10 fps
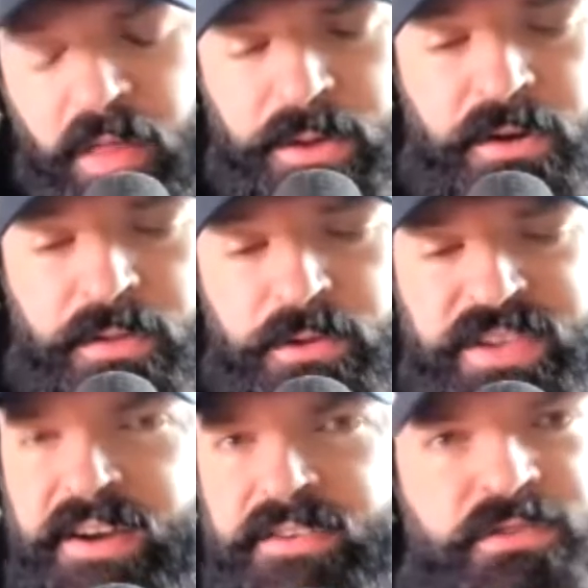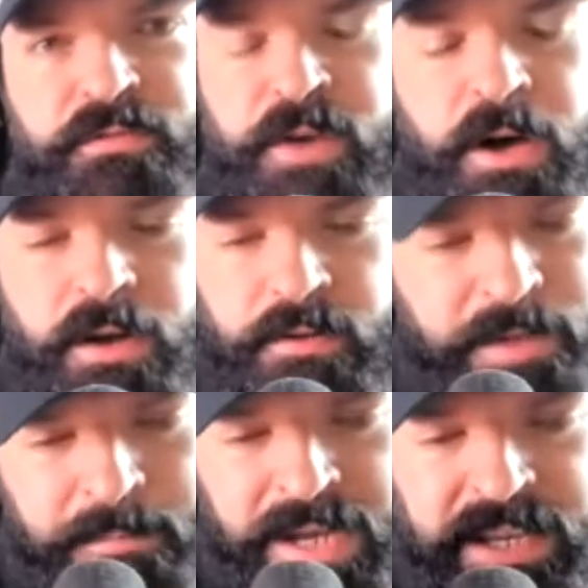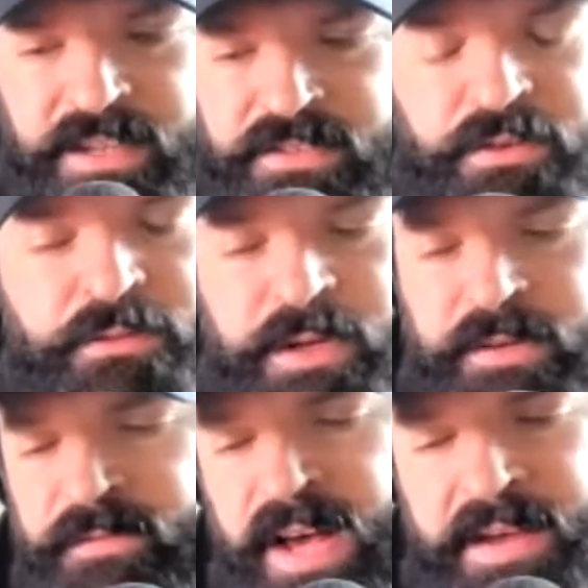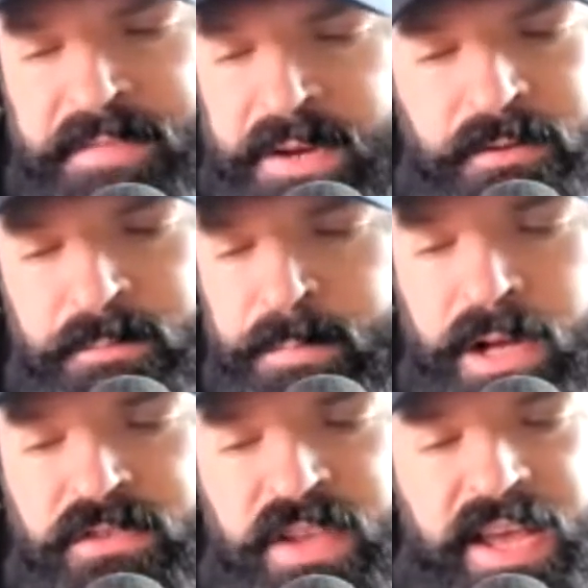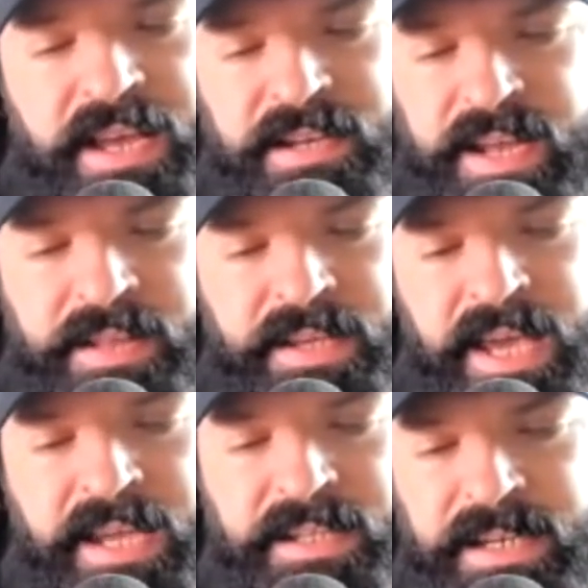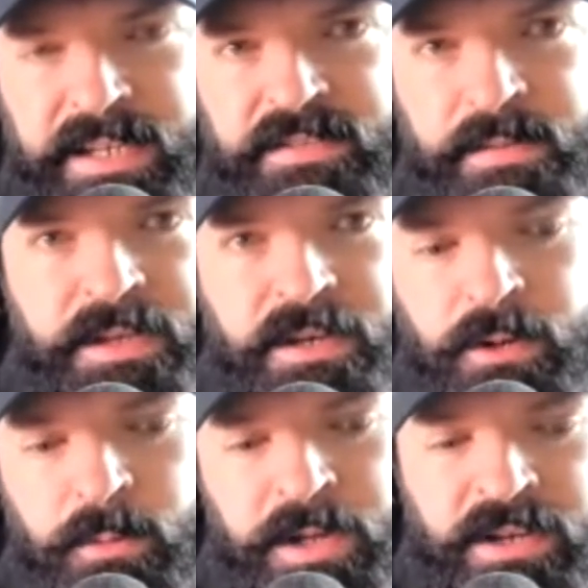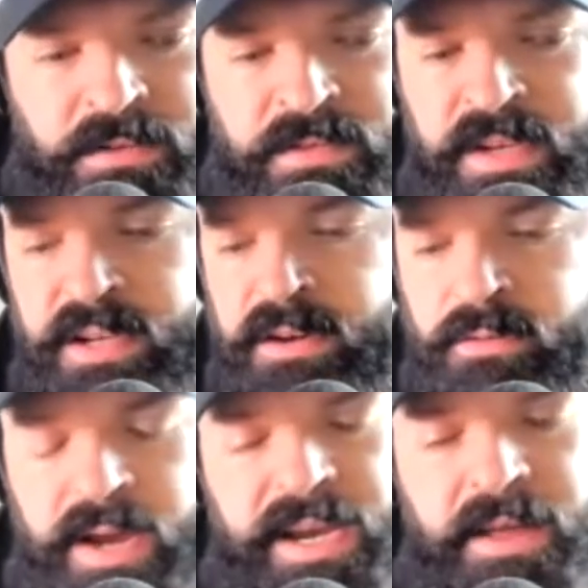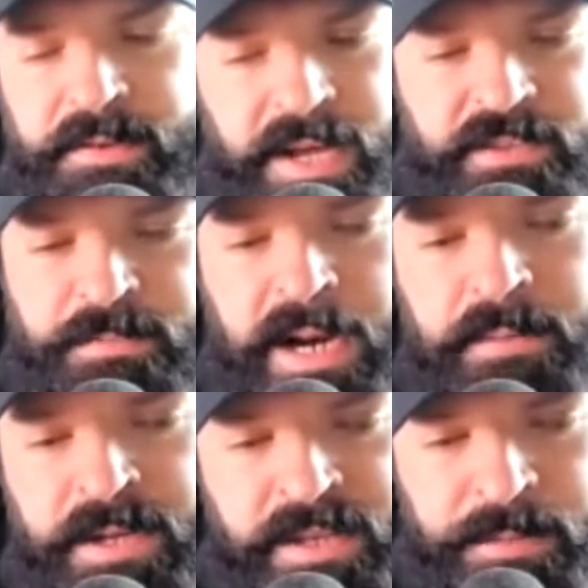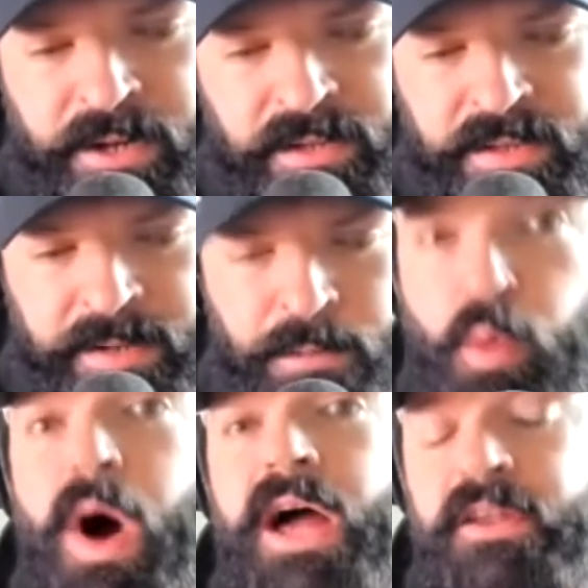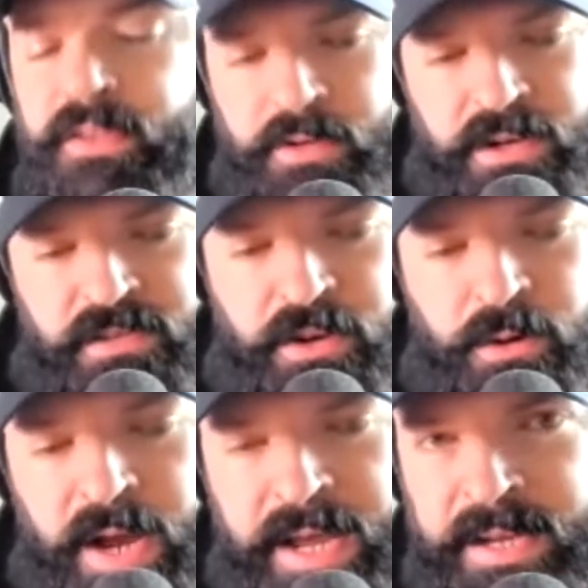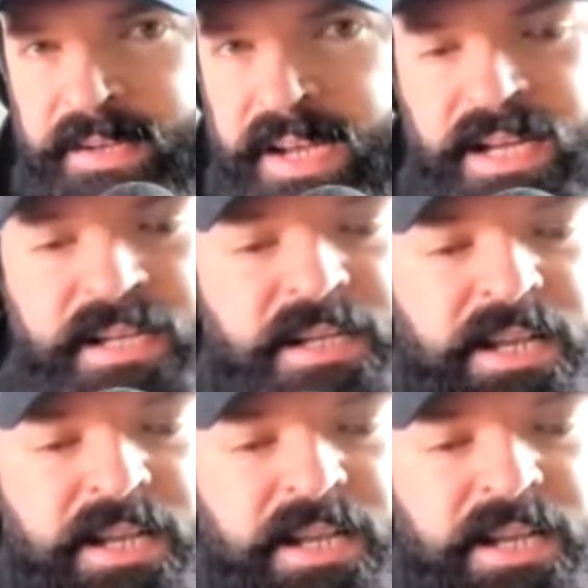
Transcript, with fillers: although you know those characters have fallen off. Like my kids, they're three and five. They don't Bugs and and the gang. They need something new because right now they're not inspired by them at all. Like Moana, they're into and uh,